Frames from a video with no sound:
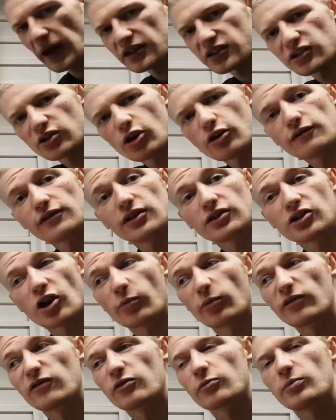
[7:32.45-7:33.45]
passing over the
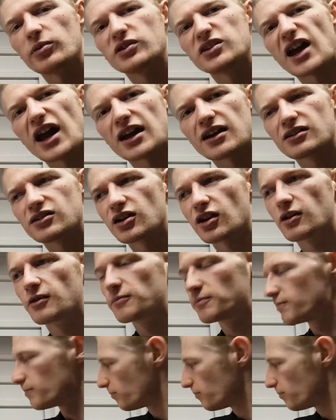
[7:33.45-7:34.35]
top of the protector,